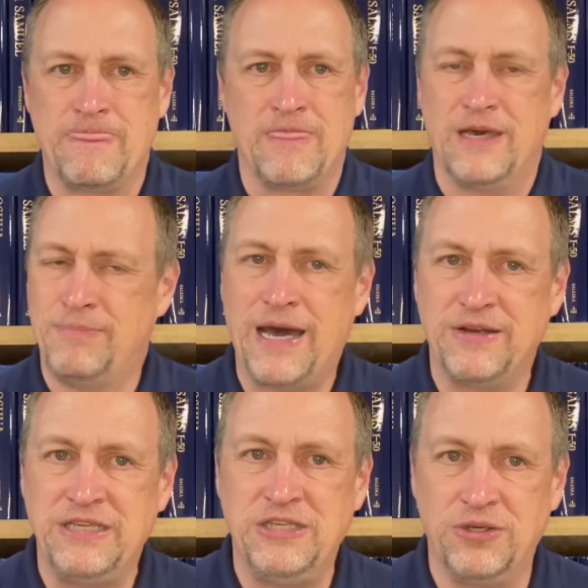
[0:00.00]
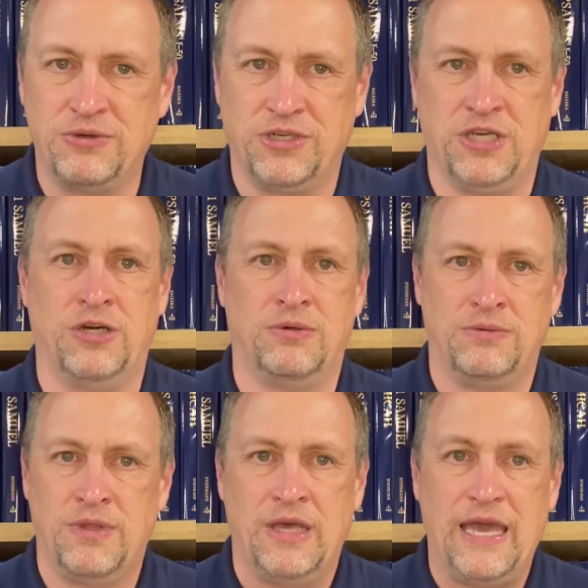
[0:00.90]
About a year ago,
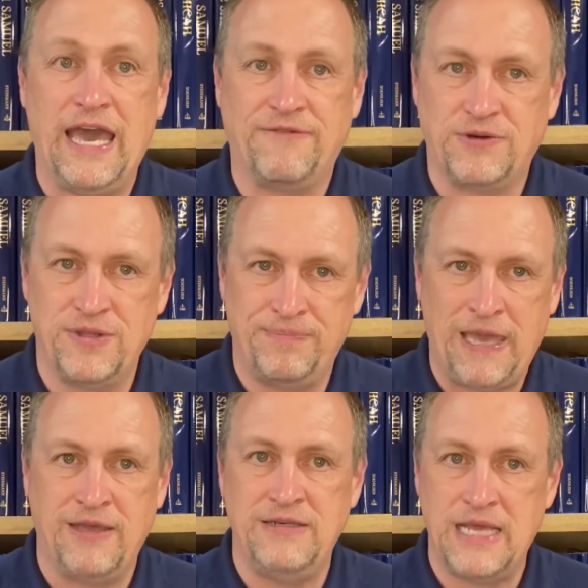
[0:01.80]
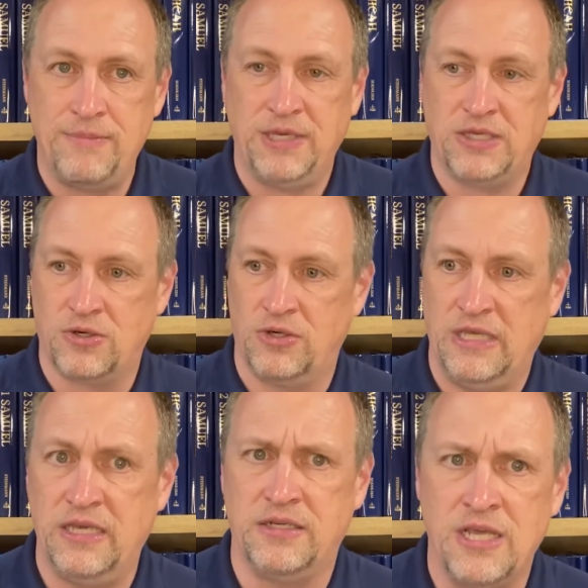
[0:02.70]
after the pandemic
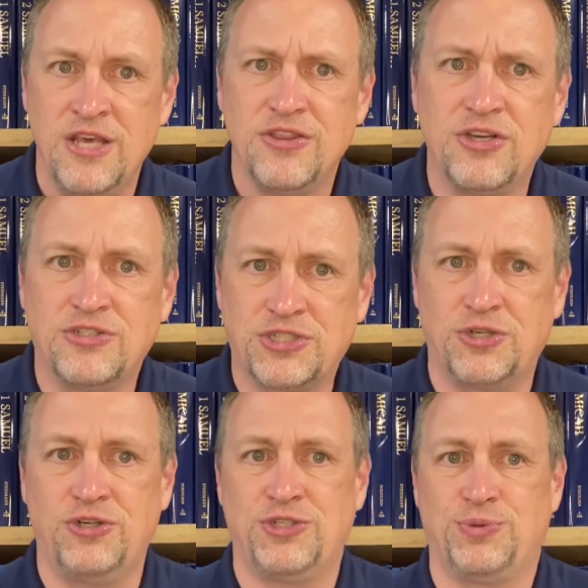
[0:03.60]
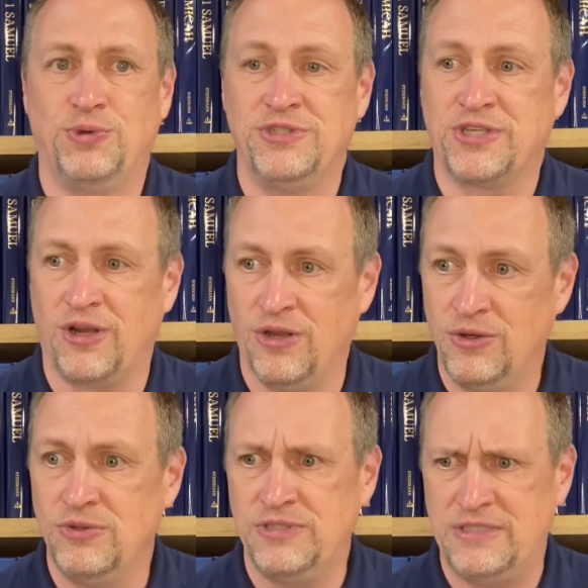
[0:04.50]
hit, the church was
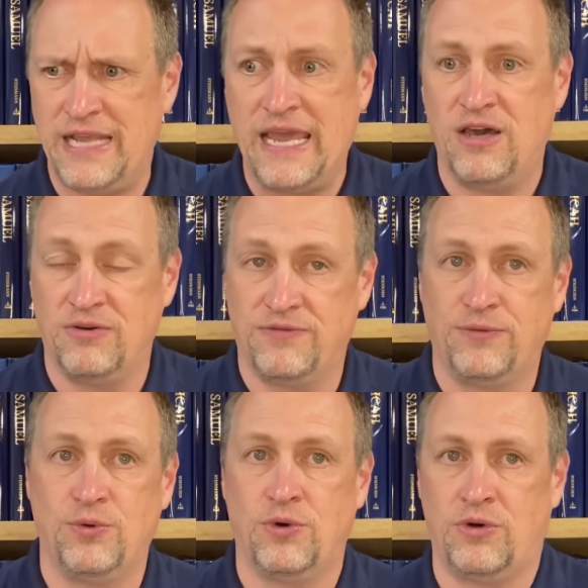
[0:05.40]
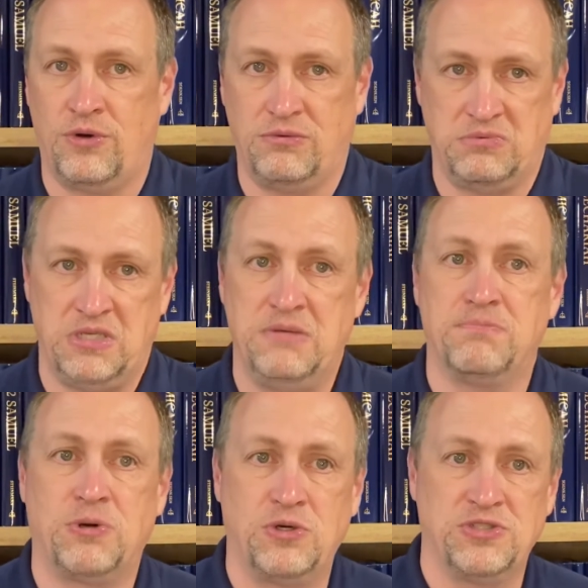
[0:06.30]
closed down for
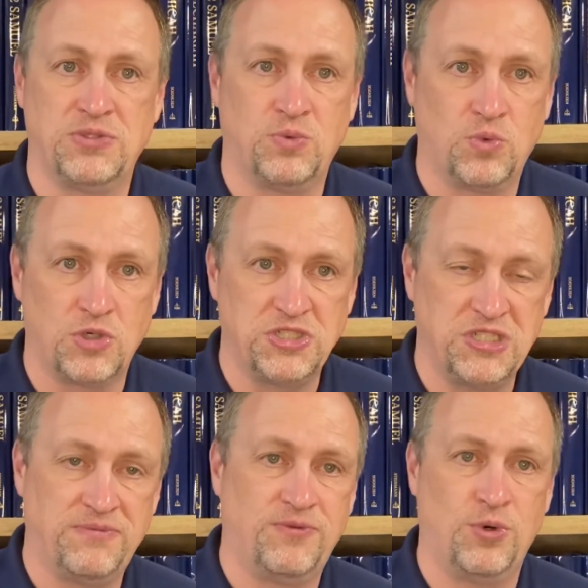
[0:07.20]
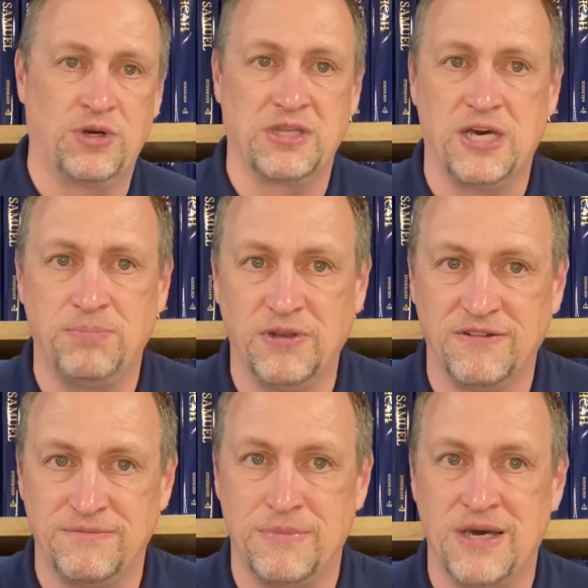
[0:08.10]
in-person worship for a couple
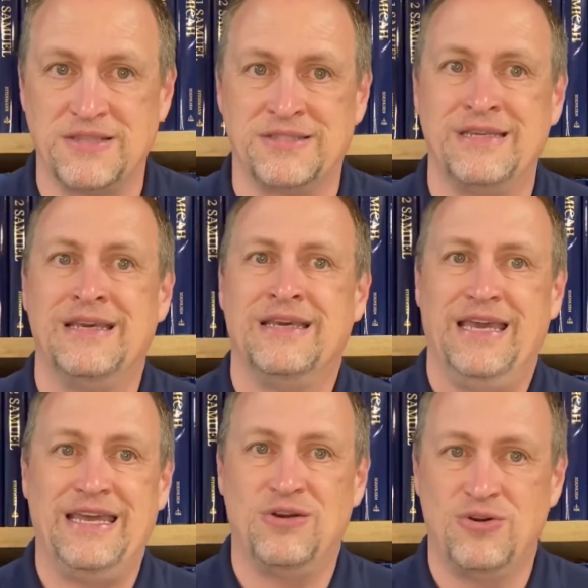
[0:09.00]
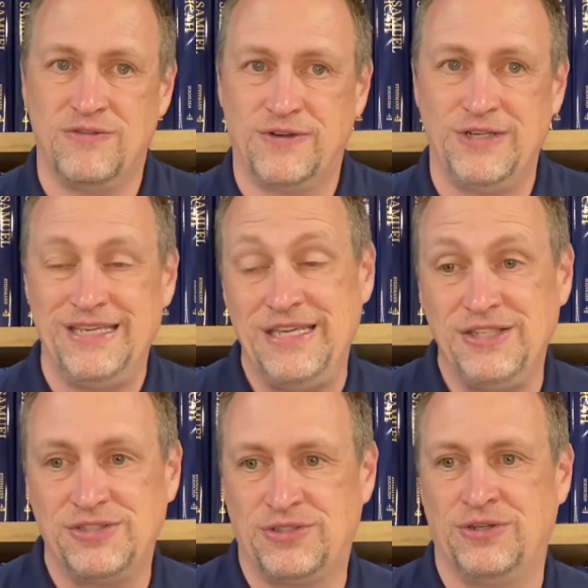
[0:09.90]
of months, and over
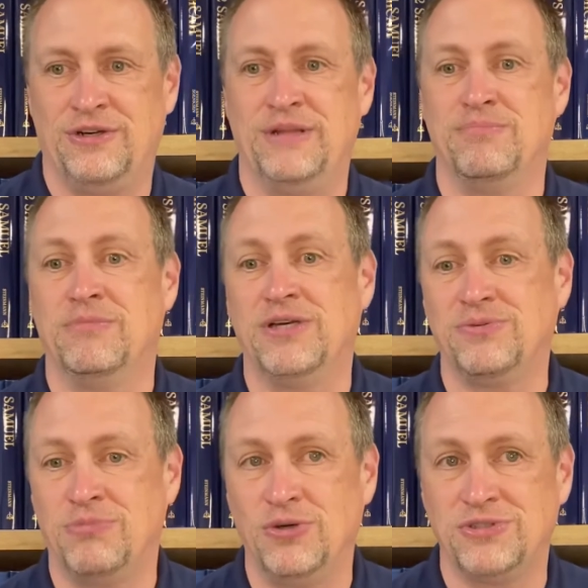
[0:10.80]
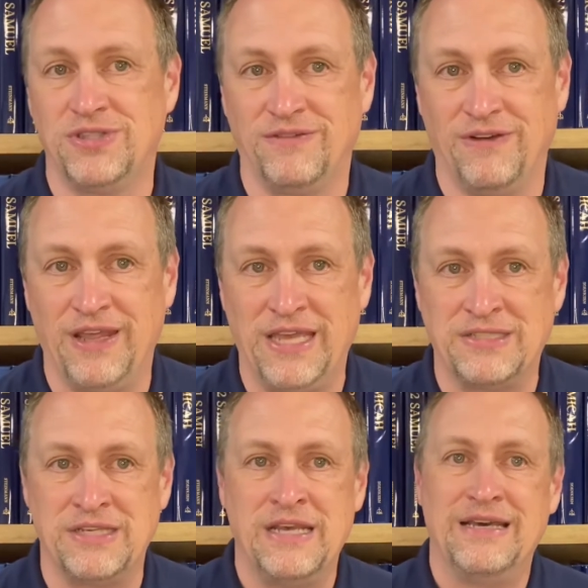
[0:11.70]
Easter and most of
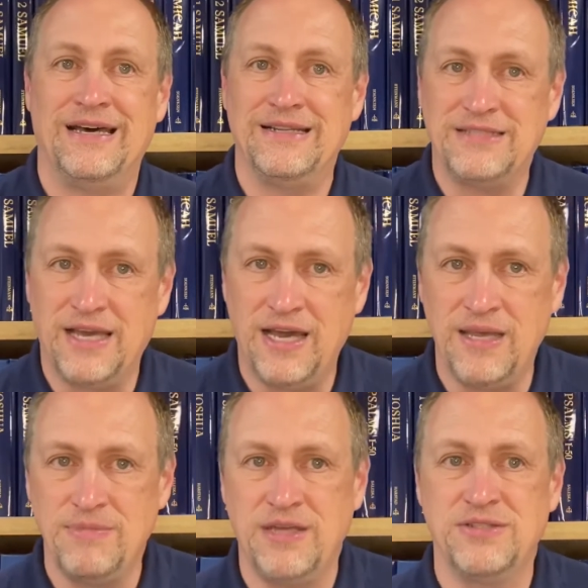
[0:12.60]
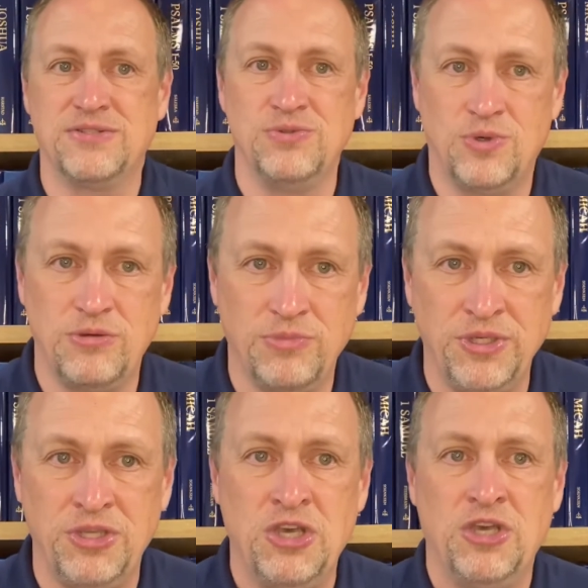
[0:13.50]
Lent, a time that is
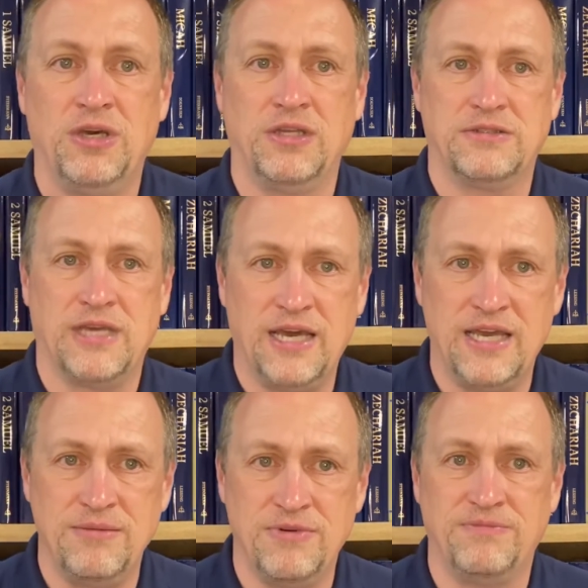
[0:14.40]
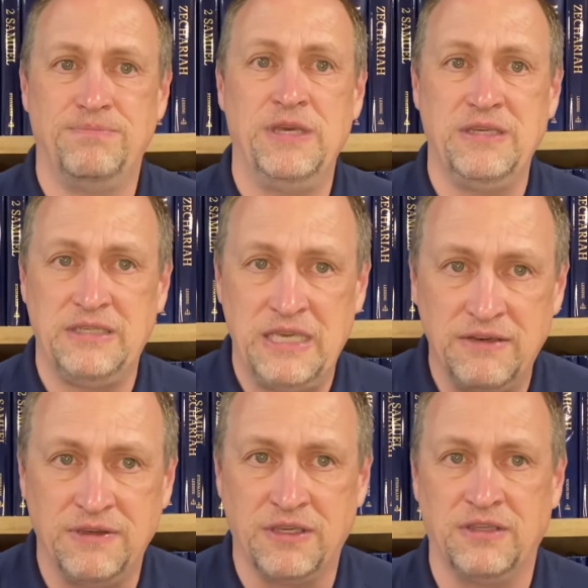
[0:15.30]
normally time of big
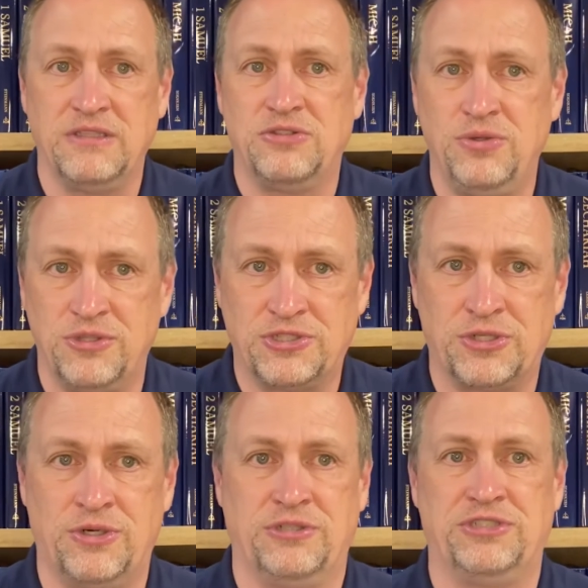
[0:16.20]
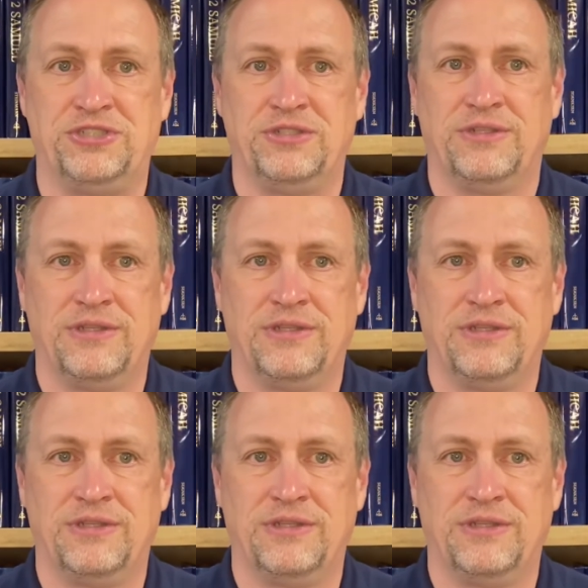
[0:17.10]
giving to the church.